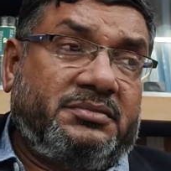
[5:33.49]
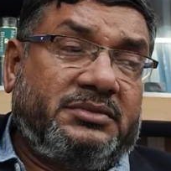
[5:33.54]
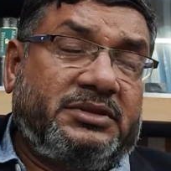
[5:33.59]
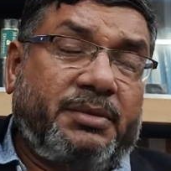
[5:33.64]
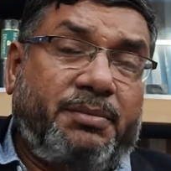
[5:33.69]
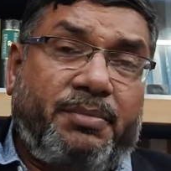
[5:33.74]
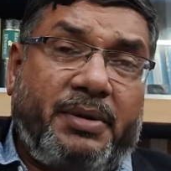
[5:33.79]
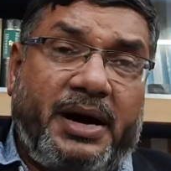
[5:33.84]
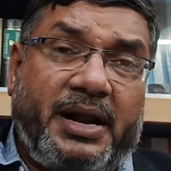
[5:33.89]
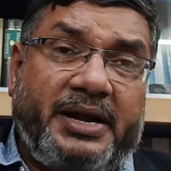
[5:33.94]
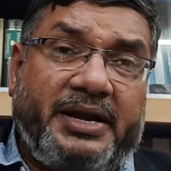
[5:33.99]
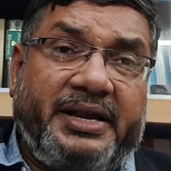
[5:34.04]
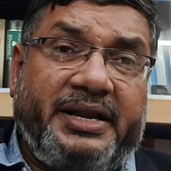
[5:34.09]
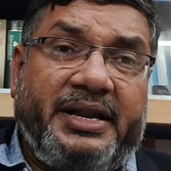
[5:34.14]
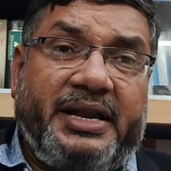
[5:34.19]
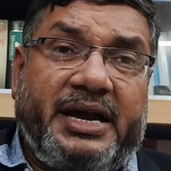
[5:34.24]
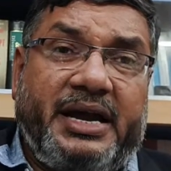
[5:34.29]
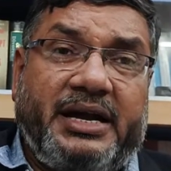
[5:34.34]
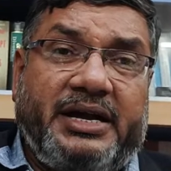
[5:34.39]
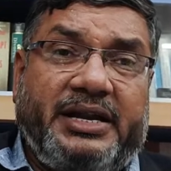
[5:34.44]
the
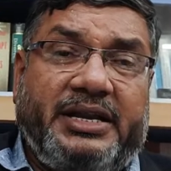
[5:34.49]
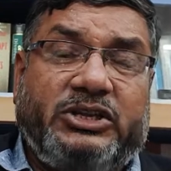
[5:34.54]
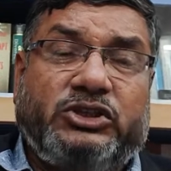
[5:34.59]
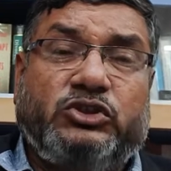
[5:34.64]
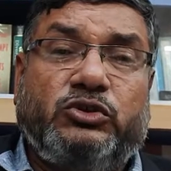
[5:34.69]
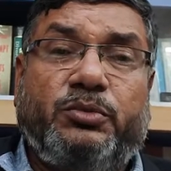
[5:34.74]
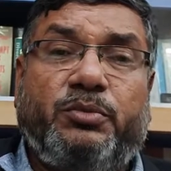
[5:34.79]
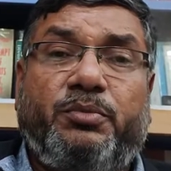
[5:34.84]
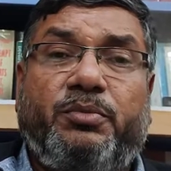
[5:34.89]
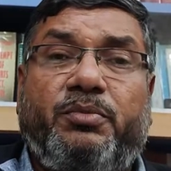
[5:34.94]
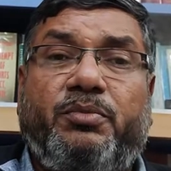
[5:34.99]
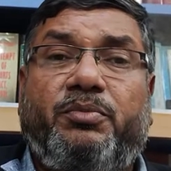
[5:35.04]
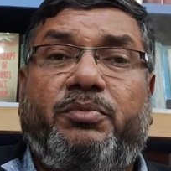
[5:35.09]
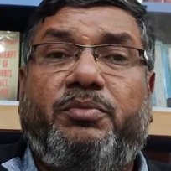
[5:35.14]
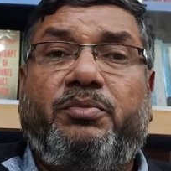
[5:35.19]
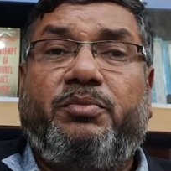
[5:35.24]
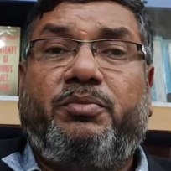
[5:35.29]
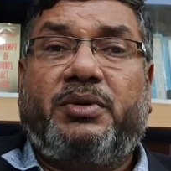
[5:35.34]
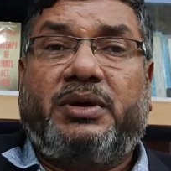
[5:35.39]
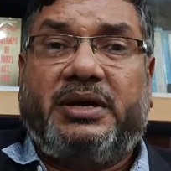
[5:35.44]
party agrees to
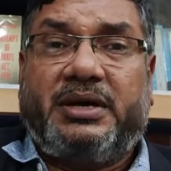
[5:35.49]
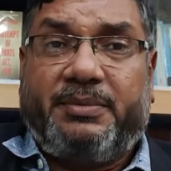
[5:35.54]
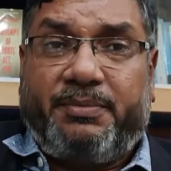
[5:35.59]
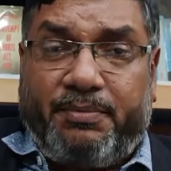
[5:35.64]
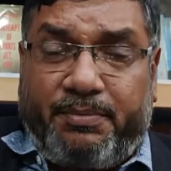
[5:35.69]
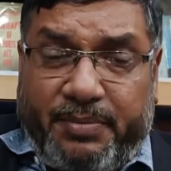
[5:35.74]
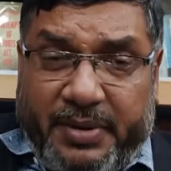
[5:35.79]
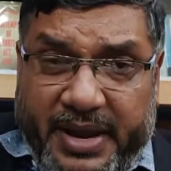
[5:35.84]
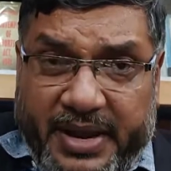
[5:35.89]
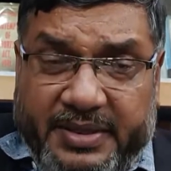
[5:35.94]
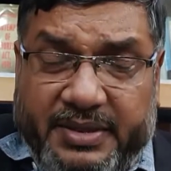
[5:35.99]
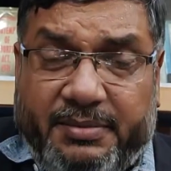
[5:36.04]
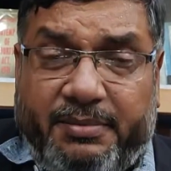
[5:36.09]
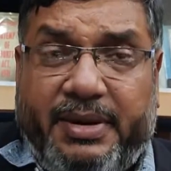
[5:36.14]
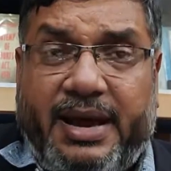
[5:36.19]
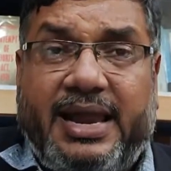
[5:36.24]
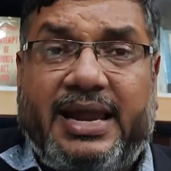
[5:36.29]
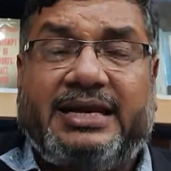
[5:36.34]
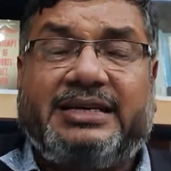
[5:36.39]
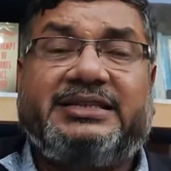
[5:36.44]
pay the
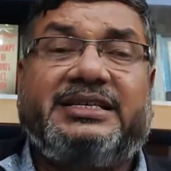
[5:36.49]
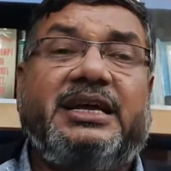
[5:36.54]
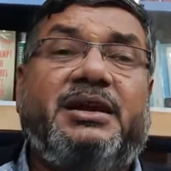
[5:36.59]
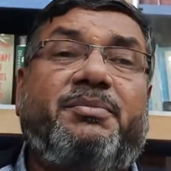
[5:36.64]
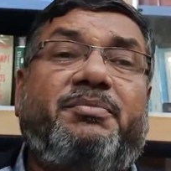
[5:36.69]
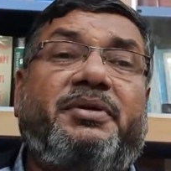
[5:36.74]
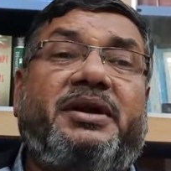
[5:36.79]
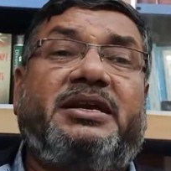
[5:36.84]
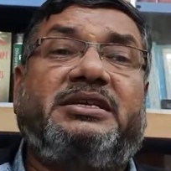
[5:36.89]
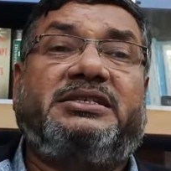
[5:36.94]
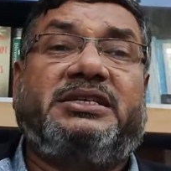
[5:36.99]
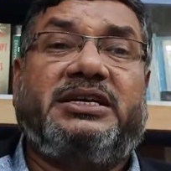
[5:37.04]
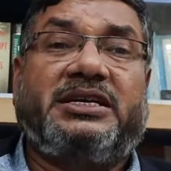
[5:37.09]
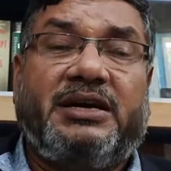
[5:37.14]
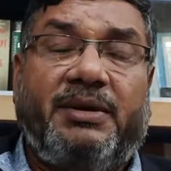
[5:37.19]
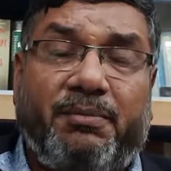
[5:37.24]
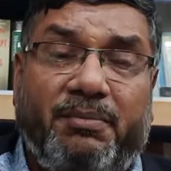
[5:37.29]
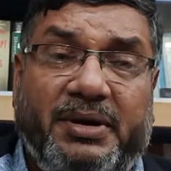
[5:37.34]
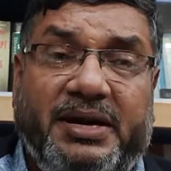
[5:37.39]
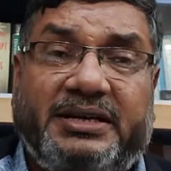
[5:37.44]
balance sale price and
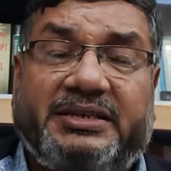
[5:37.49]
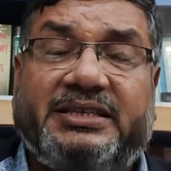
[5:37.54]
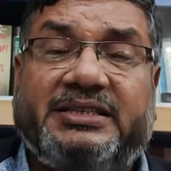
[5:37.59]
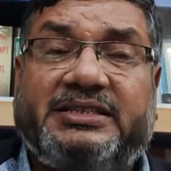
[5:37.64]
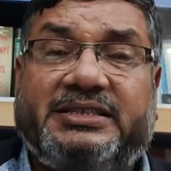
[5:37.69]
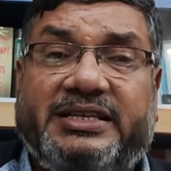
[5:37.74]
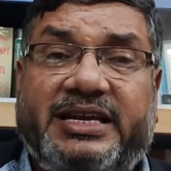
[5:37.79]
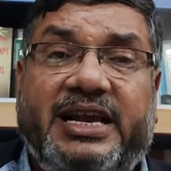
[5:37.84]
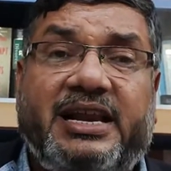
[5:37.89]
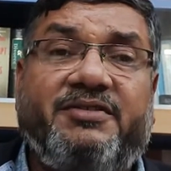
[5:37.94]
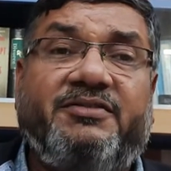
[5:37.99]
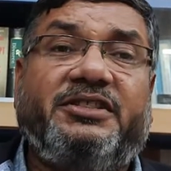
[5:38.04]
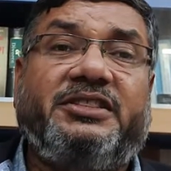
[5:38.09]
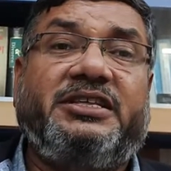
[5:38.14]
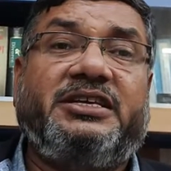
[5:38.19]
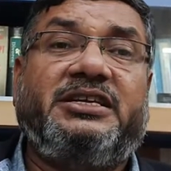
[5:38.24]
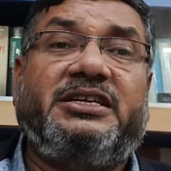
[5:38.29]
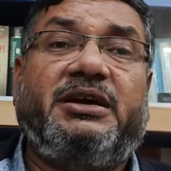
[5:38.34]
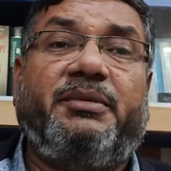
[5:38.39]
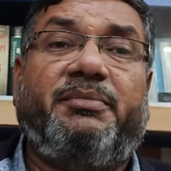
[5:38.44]
complete the sale
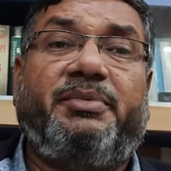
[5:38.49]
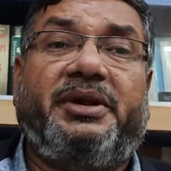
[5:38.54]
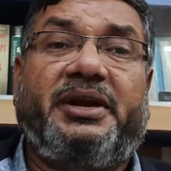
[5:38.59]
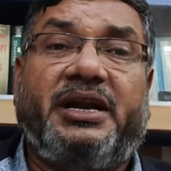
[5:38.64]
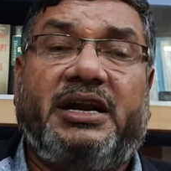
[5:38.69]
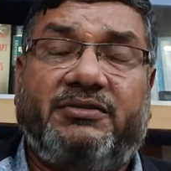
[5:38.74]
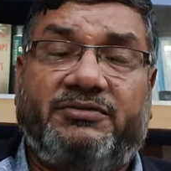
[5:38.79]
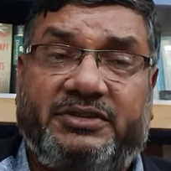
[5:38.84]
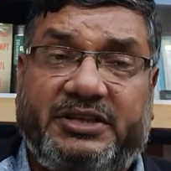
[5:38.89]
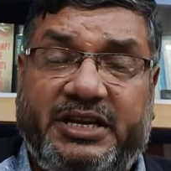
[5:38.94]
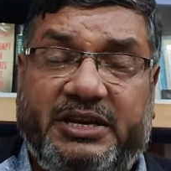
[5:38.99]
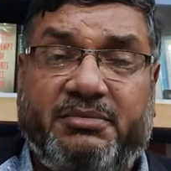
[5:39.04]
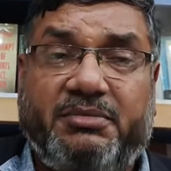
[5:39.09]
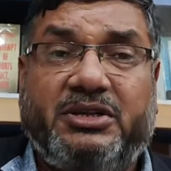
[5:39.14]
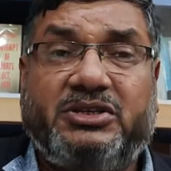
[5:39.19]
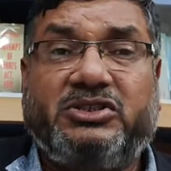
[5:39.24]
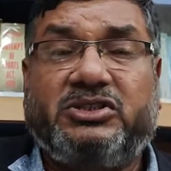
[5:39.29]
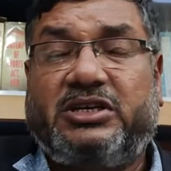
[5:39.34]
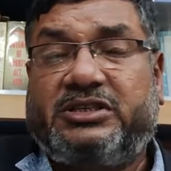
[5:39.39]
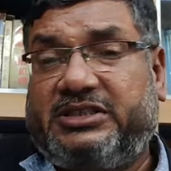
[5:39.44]
within a period of 3
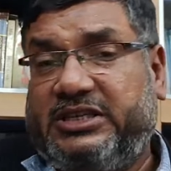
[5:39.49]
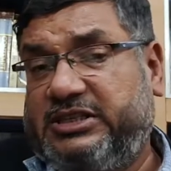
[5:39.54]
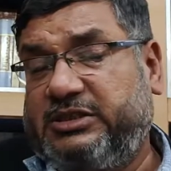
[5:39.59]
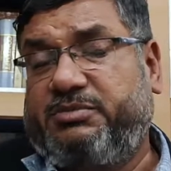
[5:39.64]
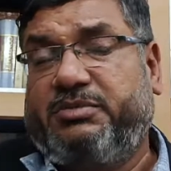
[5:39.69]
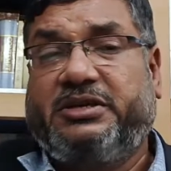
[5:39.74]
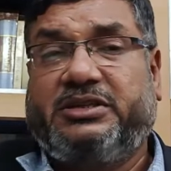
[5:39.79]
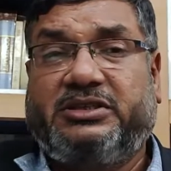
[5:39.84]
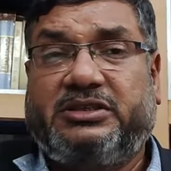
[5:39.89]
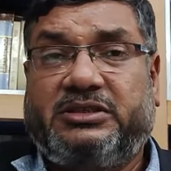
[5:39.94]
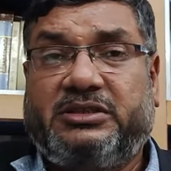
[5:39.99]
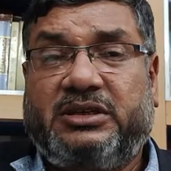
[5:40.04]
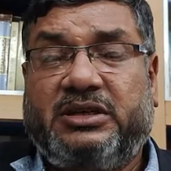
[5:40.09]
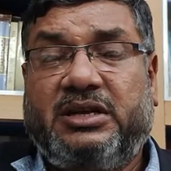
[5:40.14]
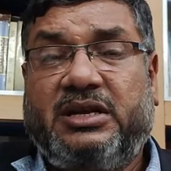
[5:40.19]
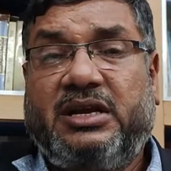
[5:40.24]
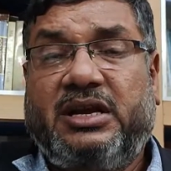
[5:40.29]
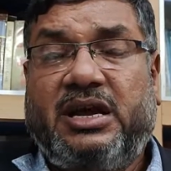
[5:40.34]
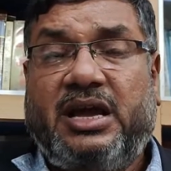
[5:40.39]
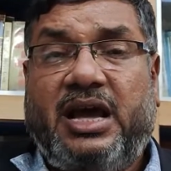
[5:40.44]
months or 6 months,
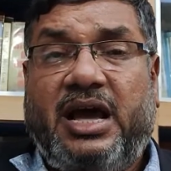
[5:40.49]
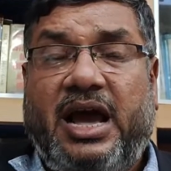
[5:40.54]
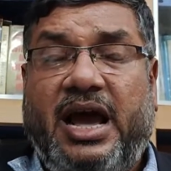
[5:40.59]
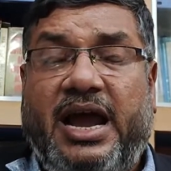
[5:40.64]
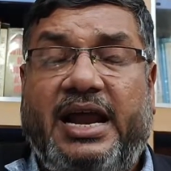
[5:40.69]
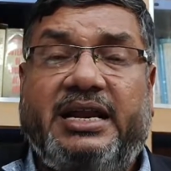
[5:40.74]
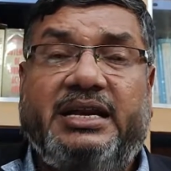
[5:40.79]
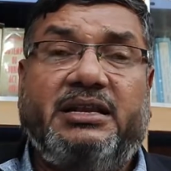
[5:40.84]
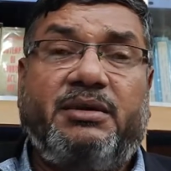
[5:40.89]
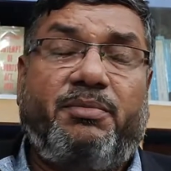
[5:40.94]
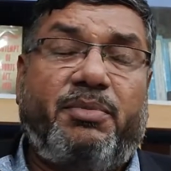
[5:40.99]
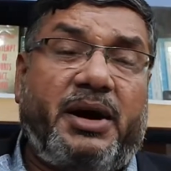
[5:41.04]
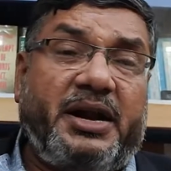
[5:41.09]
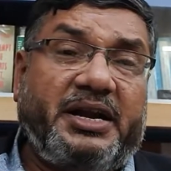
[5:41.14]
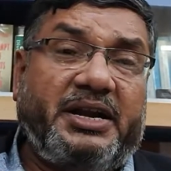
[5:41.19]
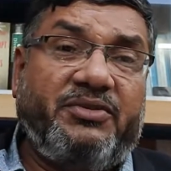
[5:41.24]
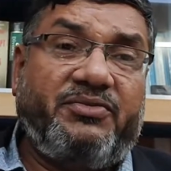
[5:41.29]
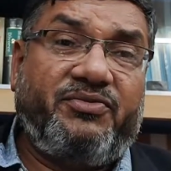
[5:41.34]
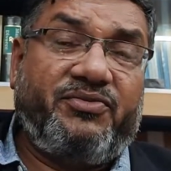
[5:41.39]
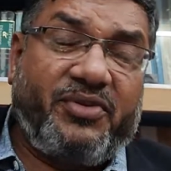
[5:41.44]
and the
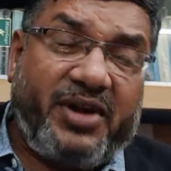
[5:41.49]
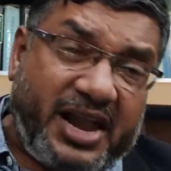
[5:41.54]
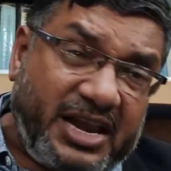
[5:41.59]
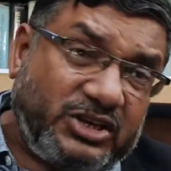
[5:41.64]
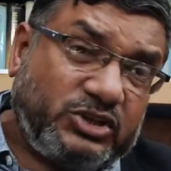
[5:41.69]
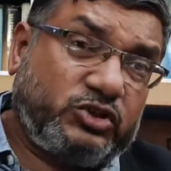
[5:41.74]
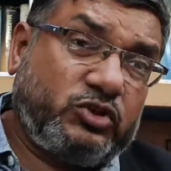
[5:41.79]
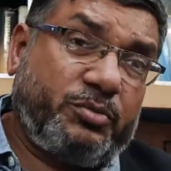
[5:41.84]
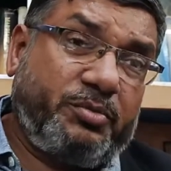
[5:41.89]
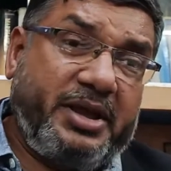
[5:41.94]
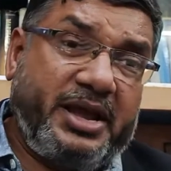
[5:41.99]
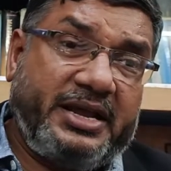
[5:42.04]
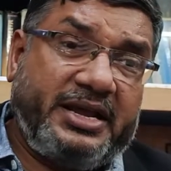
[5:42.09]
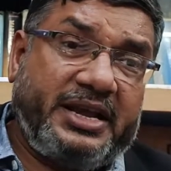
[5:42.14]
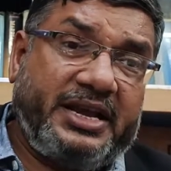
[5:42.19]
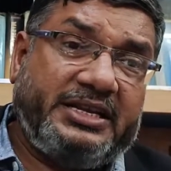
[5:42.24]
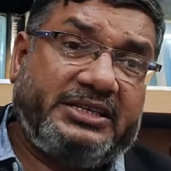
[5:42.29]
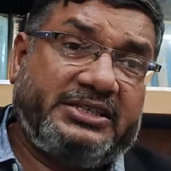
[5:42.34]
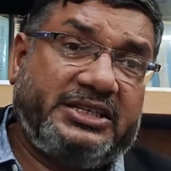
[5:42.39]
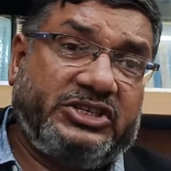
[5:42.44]
party fails to make
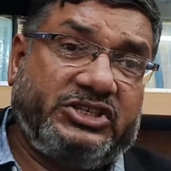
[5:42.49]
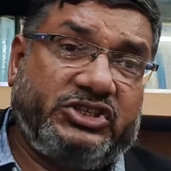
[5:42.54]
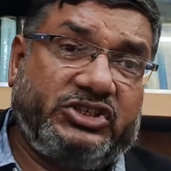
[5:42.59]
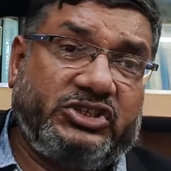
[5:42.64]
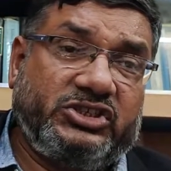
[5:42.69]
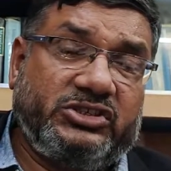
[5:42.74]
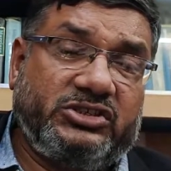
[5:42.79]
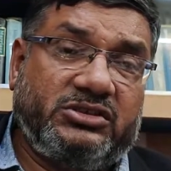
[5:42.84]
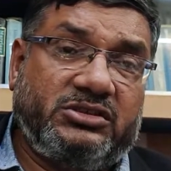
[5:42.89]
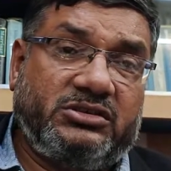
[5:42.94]
any such